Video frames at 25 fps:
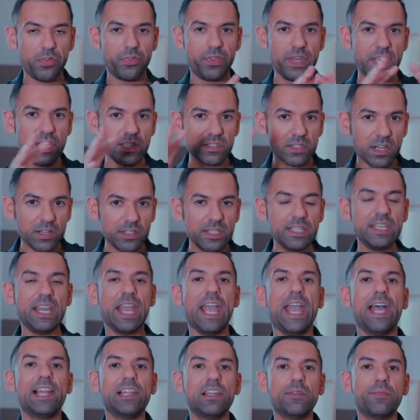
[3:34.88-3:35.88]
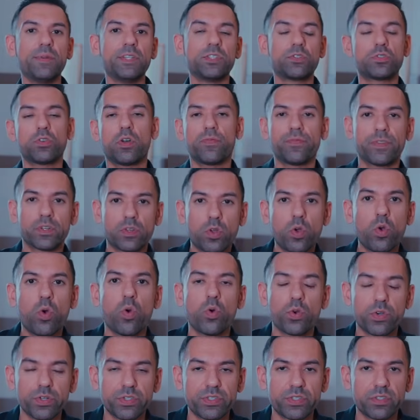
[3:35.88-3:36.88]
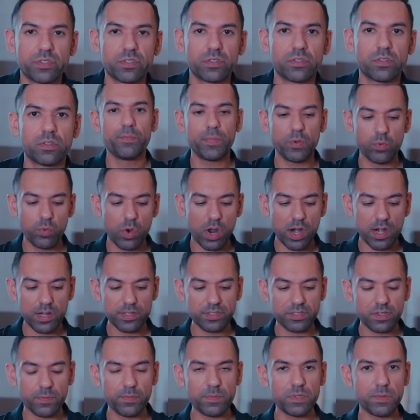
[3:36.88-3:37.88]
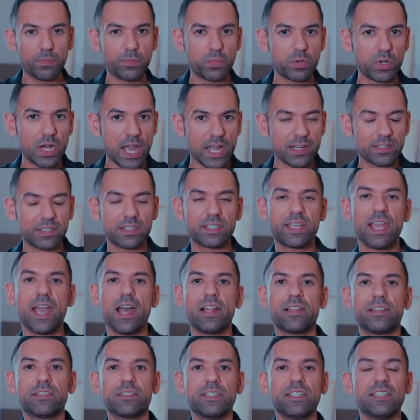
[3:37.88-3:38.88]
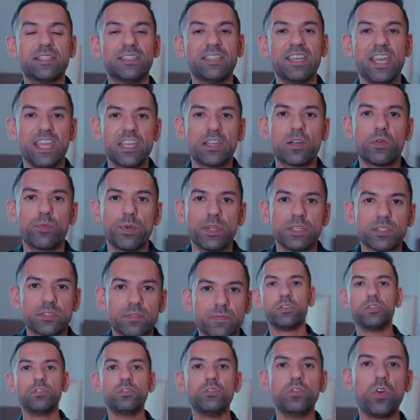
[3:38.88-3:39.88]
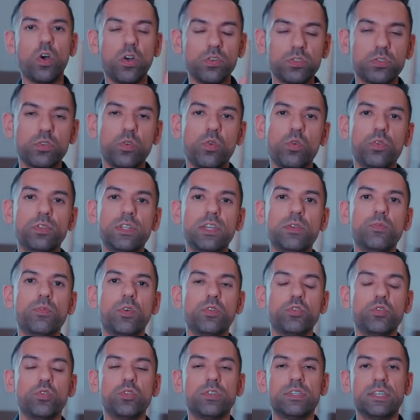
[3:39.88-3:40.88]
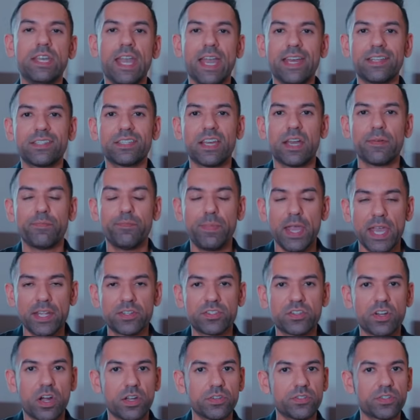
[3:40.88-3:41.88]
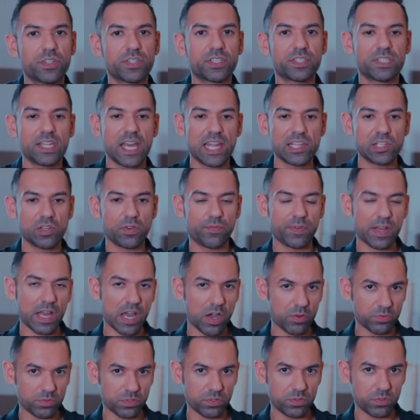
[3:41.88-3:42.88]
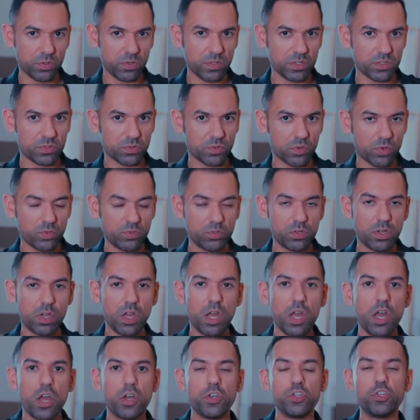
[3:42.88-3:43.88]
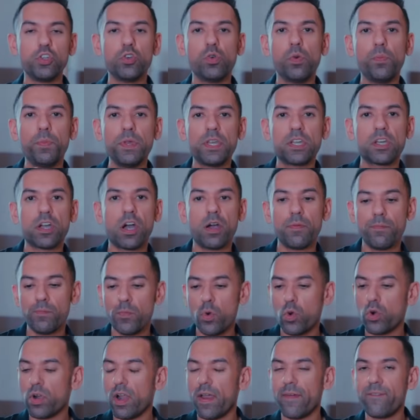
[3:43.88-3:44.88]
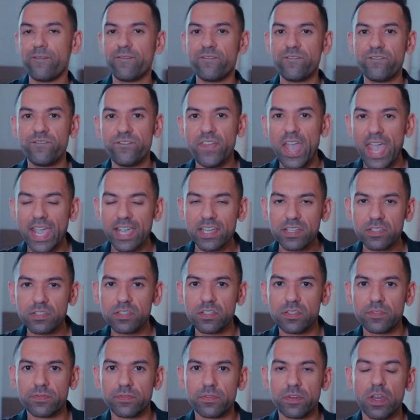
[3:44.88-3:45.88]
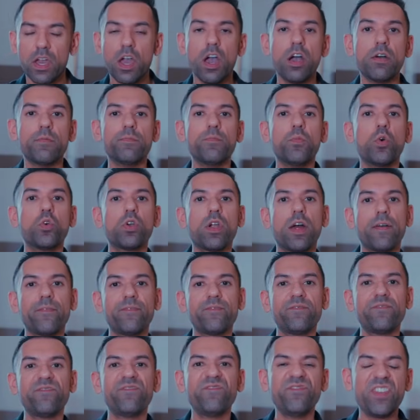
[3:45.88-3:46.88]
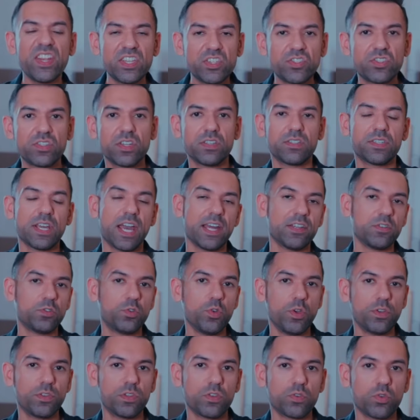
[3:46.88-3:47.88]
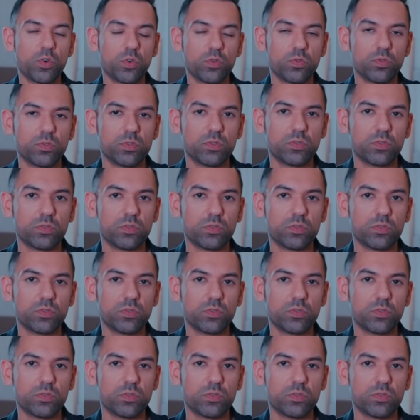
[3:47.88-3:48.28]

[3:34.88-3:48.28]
These are the elements of the course. But what are some of the practicality takeaways? Not only will you get a better understanding of how to do this role, you will become more effective, more efficient at doing the role.